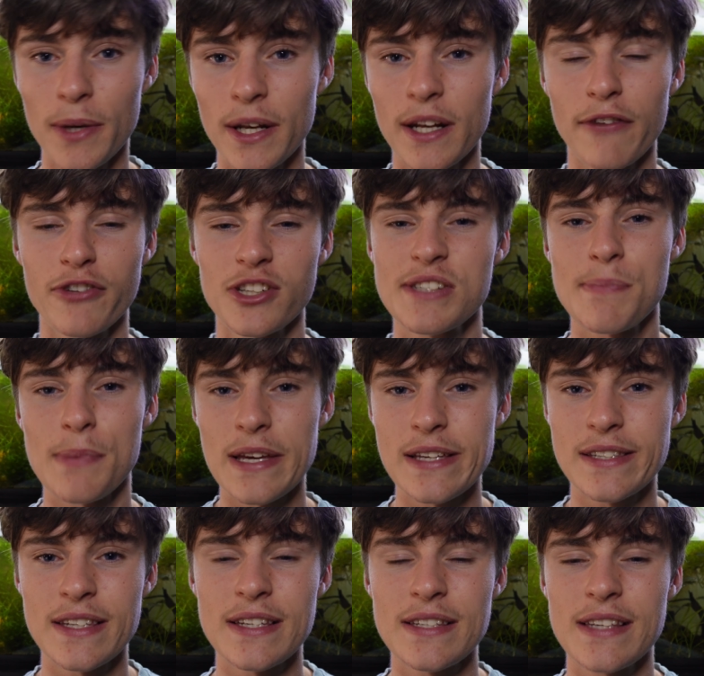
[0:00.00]
many different
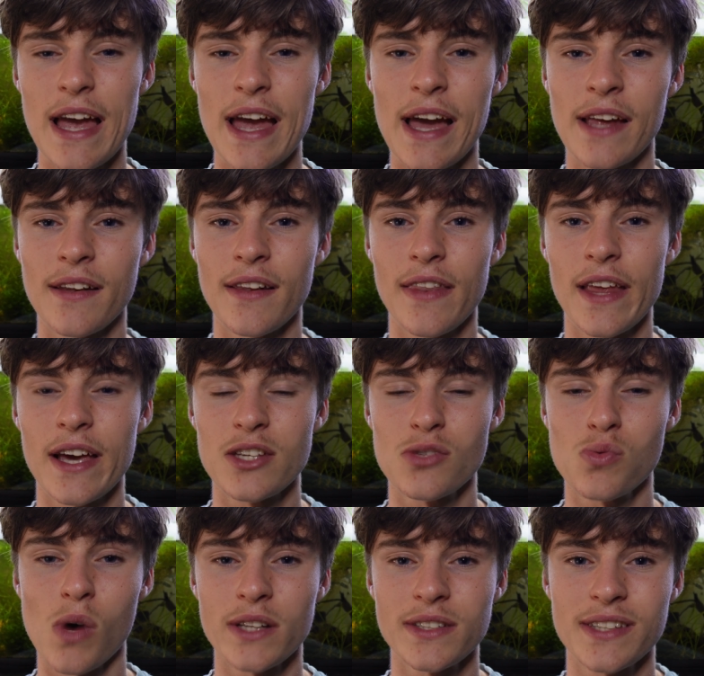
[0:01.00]
species, and
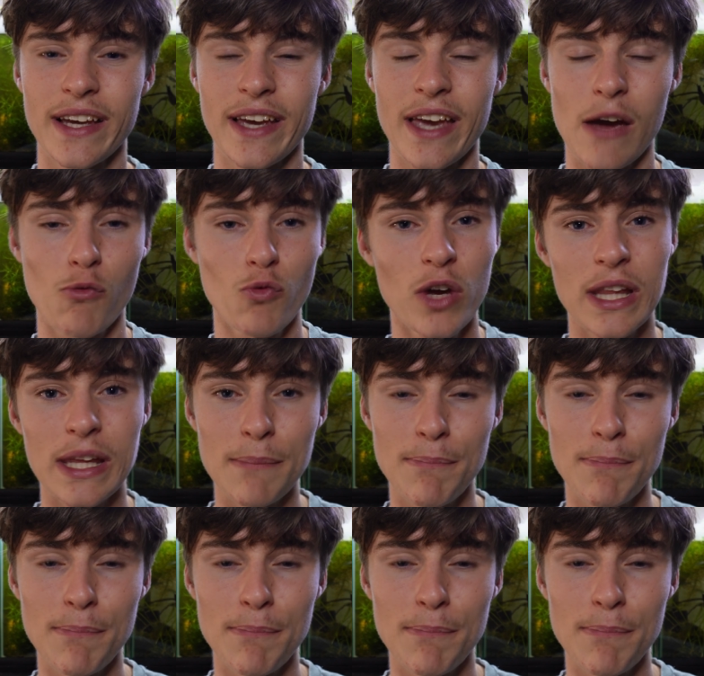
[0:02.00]
there's ones that get really